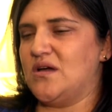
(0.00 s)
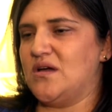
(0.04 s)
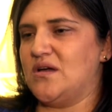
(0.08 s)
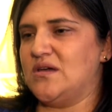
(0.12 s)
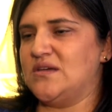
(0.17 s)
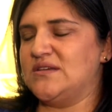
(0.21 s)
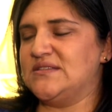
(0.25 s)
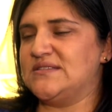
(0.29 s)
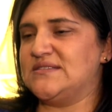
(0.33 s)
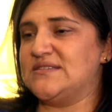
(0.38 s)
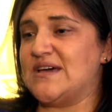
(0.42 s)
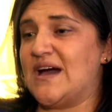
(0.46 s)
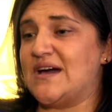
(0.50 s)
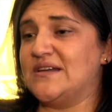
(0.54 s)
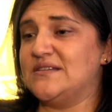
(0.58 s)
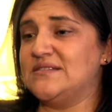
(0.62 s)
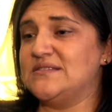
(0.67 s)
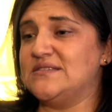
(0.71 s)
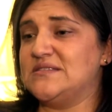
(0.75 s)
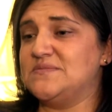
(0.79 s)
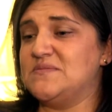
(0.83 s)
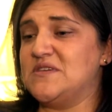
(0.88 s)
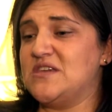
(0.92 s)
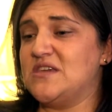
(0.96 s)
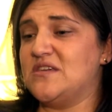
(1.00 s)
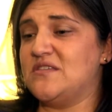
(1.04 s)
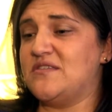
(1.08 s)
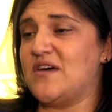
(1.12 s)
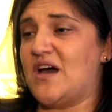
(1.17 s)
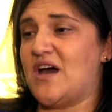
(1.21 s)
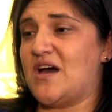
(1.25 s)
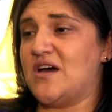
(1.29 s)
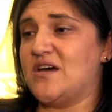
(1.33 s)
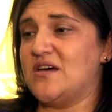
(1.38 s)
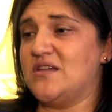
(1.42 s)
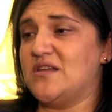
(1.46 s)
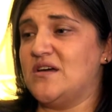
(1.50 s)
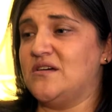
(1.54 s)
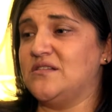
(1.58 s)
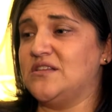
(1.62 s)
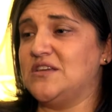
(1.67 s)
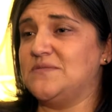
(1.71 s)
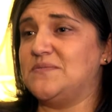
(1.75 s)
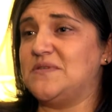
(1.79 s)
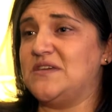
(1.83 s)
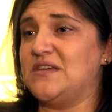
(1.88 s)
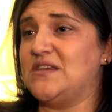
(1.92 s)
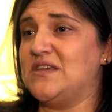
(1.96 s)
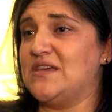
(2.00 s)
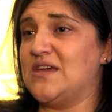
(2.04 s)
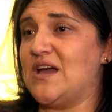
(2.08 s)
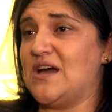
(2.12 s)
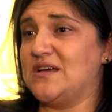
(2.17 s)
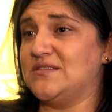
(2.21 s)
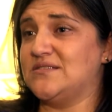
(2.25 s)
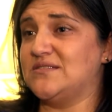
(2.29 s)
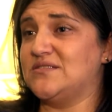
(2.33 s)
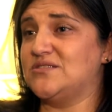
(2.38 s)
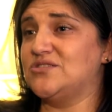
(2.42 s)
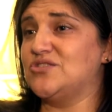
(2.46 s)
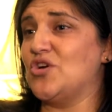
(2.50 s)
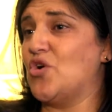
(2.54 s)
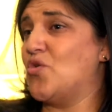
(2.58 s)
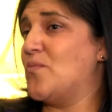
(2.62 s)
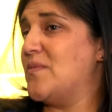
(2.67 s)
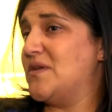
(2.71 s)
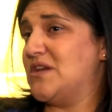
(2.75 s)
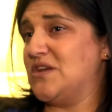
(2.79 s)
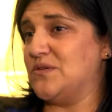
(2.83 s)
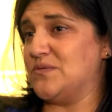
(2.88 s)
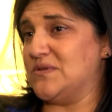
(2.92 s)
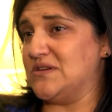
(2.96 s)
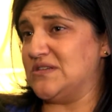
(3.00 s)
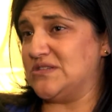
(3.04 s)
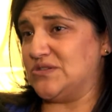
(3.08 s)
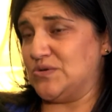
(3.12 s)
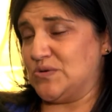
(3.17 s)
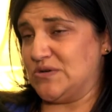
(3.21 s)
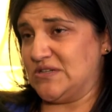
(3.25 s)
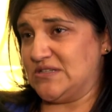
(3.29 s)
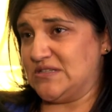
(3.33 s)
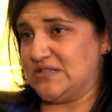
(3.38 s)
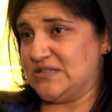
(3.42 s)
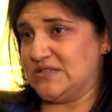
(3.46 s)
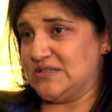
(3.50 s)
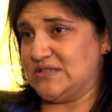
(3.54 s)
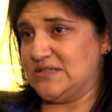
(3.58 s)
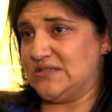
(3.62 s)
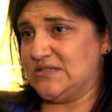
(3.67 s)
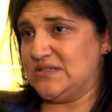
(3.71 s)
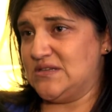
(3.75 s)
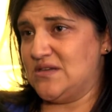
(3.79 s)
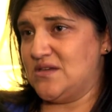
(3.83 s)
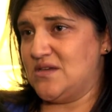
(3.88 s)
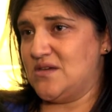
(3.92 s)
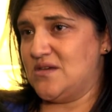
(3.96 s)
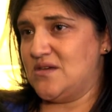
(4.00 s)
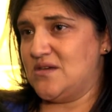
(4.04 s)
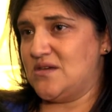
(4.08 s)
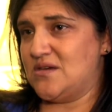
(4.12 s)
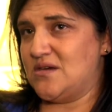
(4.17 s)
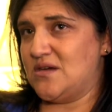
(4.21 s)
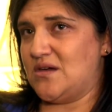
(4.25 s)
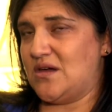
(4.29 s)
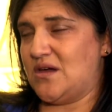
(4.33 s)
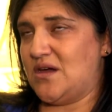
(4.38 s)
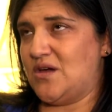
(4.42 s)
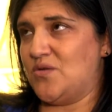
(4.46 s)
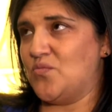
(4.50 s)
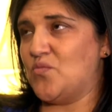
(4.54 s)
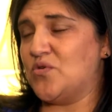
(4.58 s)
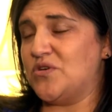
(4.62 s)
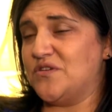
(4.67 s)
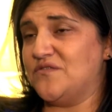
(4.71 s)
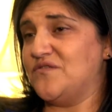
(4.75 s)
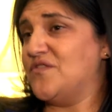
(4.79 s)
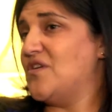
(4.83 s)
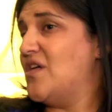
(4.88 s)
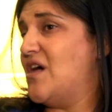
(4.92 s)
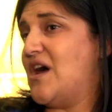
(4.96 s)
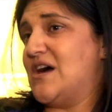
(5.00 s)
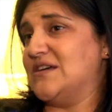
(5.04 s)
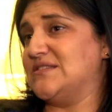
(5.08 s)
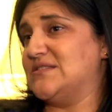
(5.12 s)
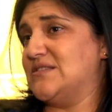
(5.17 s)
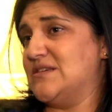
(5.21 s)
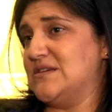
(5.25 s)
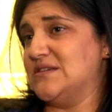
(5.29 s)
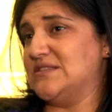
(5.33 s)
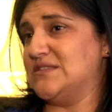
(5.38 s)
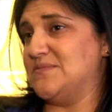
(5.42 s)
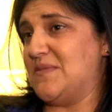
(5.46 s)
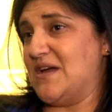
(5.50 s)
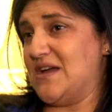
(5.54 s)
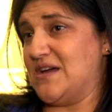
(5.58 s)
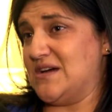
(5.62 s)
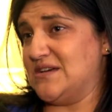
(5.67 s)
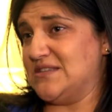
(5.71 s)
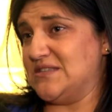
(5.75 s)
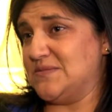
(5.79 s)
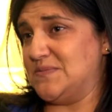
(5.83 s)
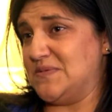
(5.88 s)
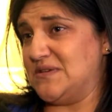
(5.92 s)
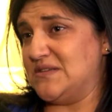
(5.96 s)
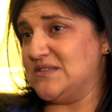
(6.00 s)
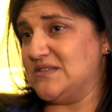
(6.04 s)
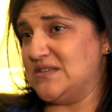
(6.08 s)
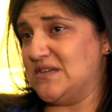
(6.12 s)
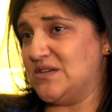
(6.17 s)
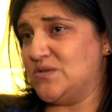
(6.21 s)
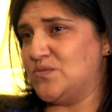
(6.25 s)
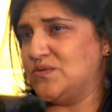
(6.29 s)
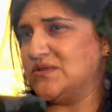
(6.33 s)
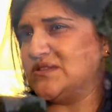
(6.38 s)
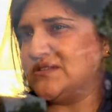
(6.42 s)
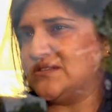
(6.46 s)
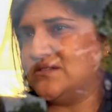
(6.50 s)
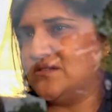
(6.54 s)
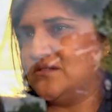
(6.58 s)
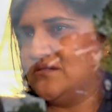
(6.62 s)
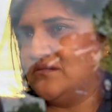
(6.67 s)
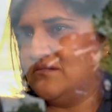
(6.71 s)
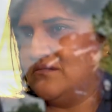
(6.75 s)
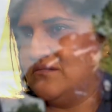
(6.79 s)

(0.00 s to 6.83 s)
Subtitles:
It saddens me that LAPD has so many resources, and one of the last things my husband did was